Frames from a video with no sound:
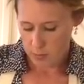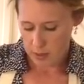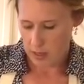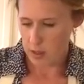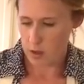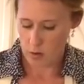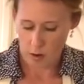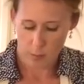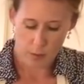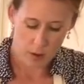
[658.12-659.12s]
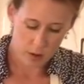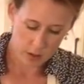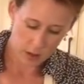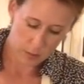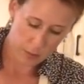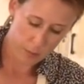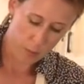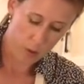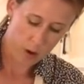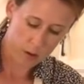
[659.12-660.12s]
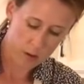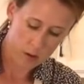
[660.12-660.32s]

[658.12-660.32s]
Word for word: making the crumble, a little bit more.